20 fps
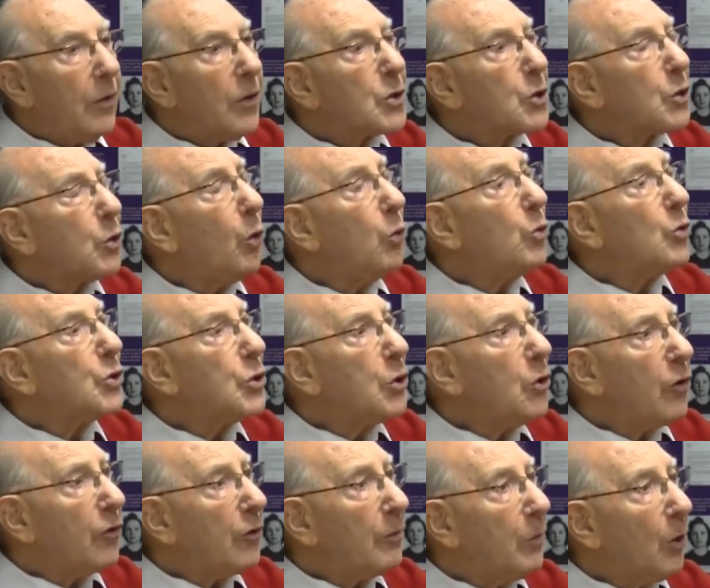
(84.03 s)
Scorched
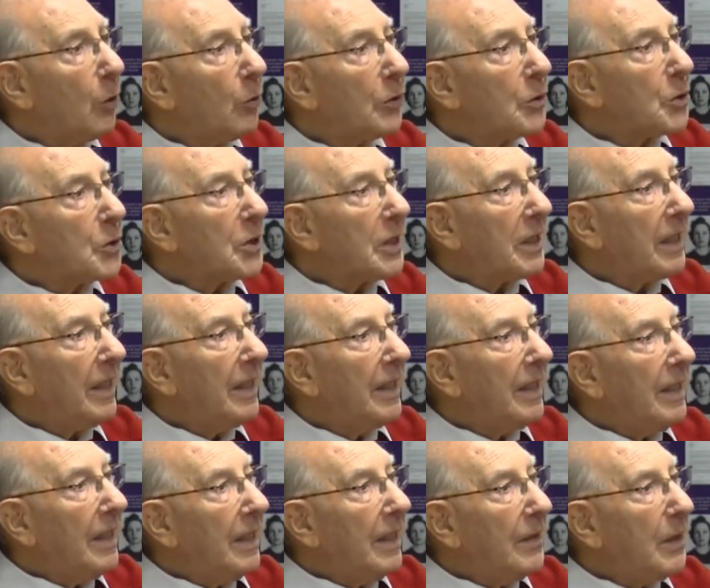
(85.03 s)
earth policy.
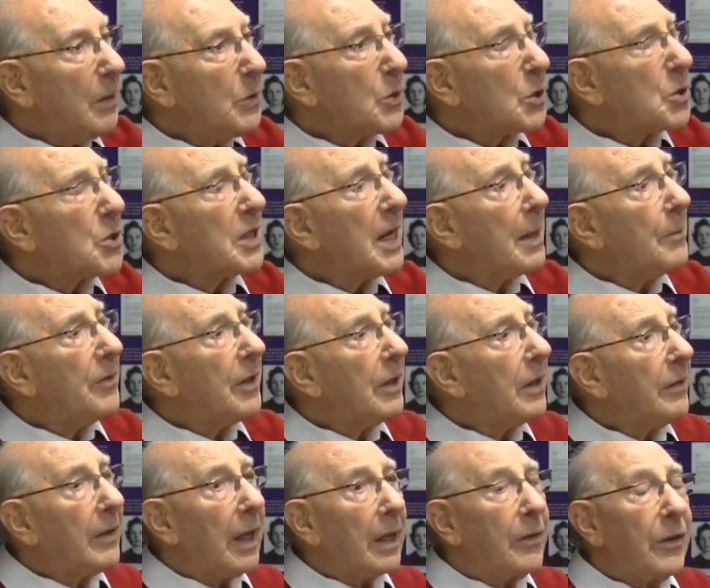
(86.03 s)
This is
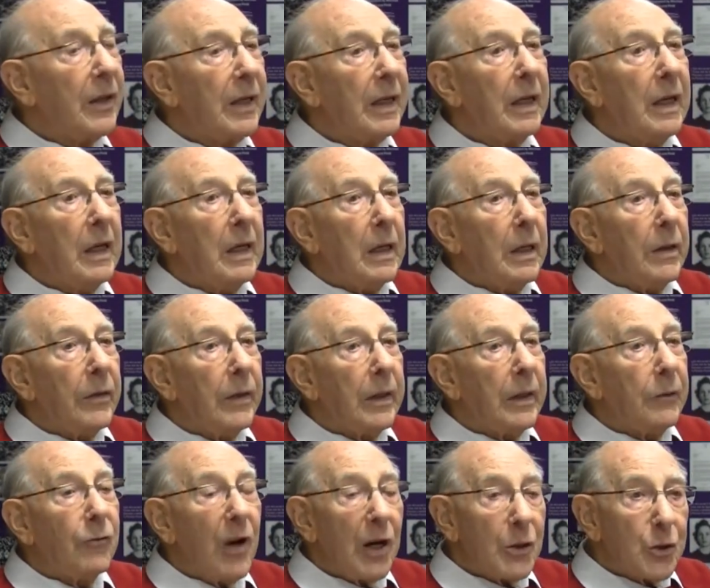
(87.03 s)
something that the,
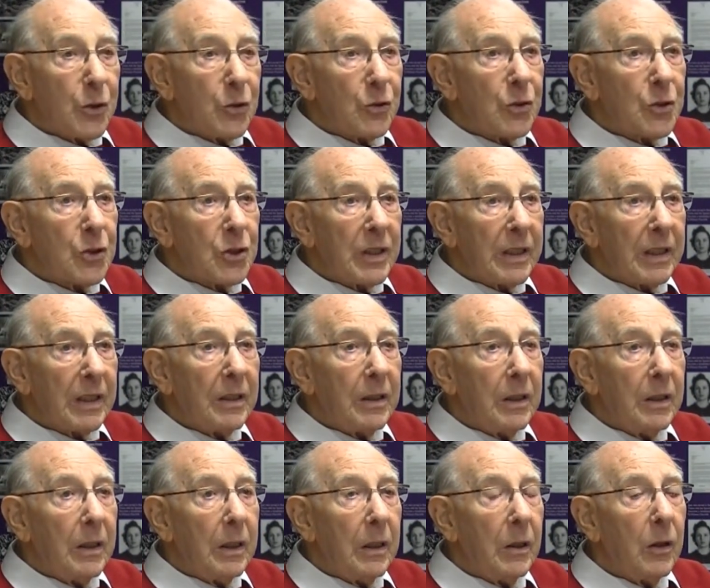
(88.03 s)
the Russians did
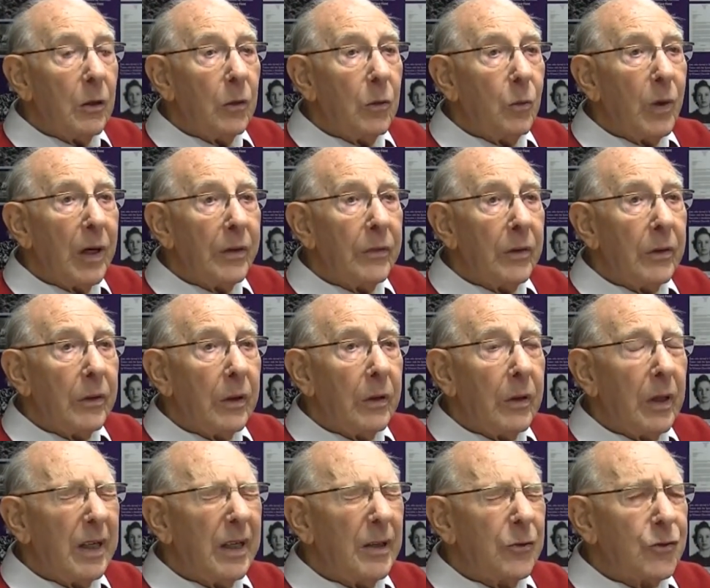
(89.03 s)
uh, when
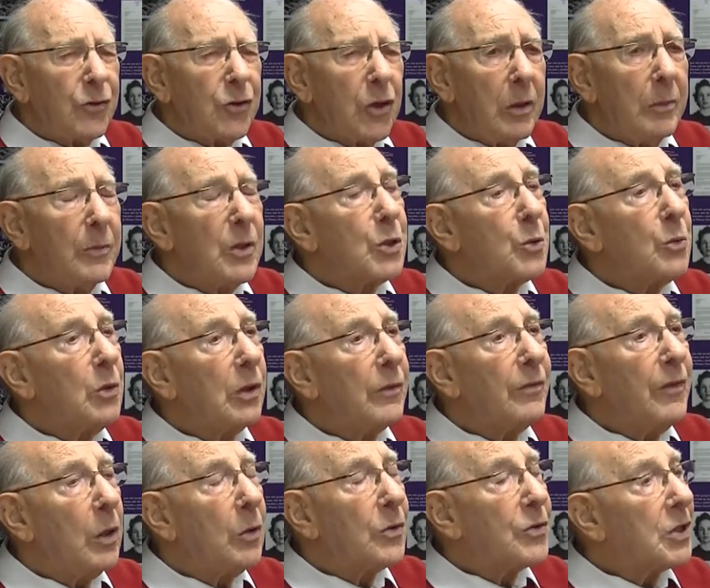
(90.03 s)
the Germans were
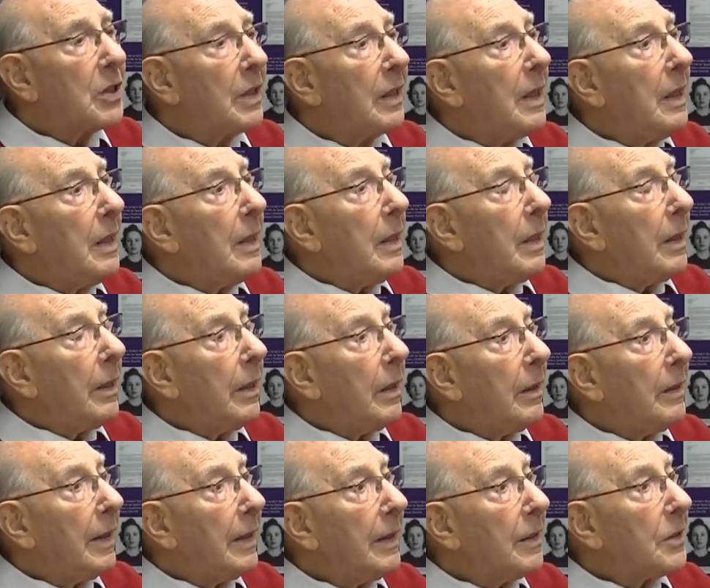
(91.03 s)
advancing.
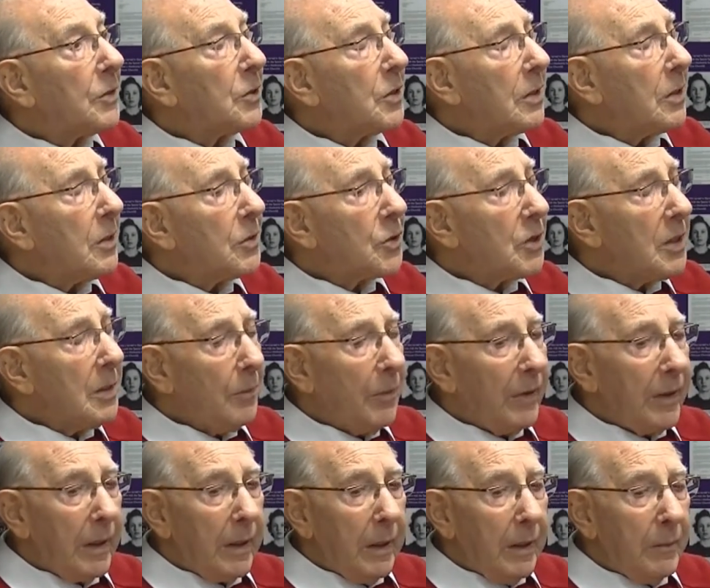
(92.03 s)
And it, it
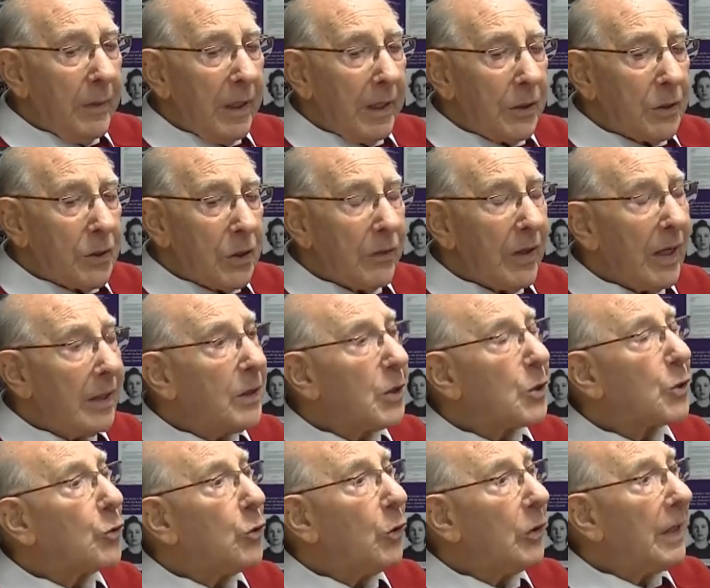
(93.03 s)
simply means that they
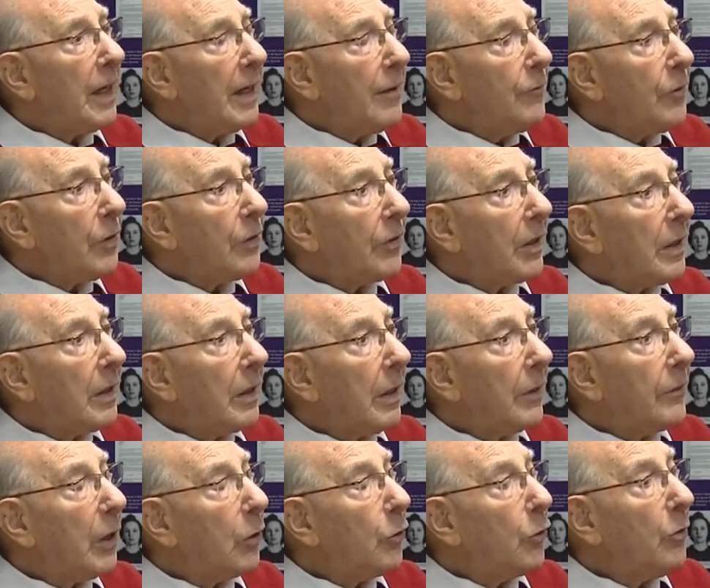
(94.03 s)
destroyed
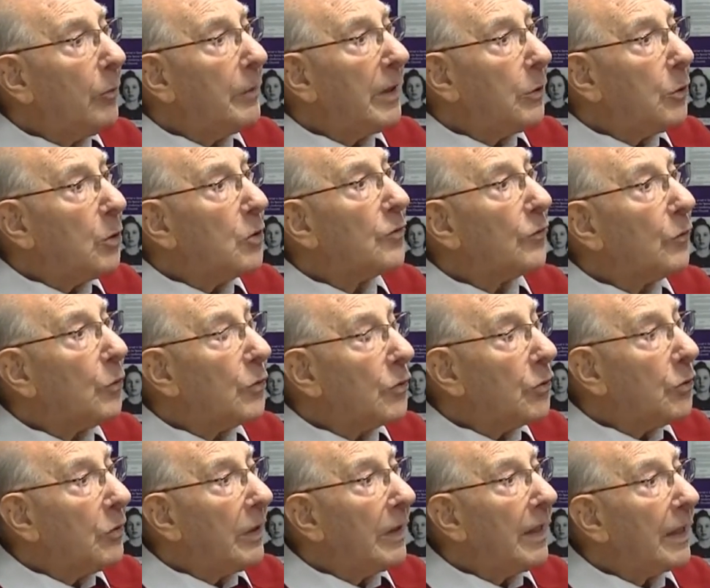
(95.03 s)
everything that could be useful
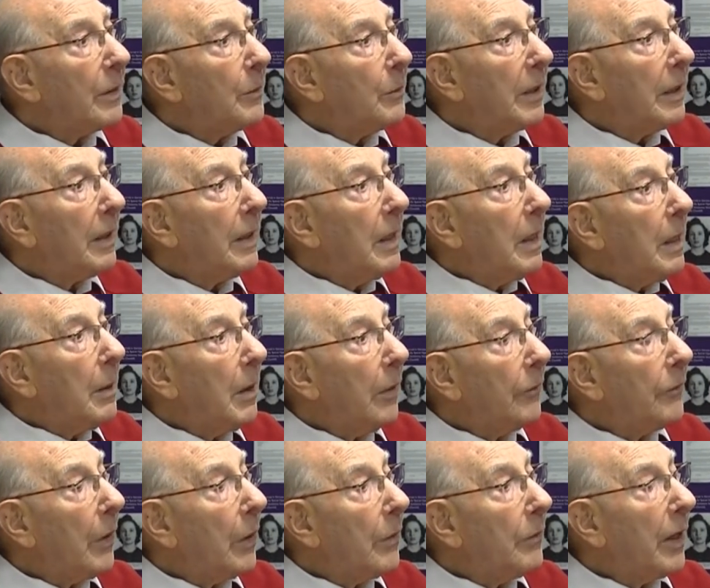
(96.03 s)
to the enemy
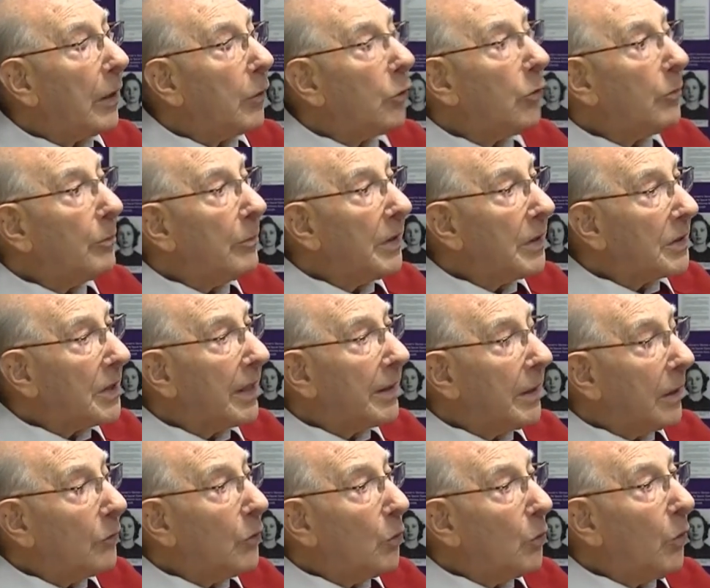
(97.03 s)
and that they couldn't be
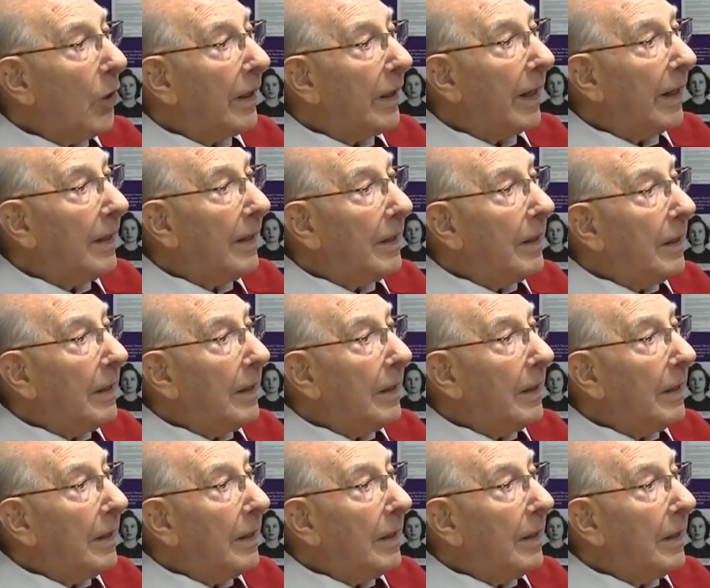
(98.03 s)
taken away.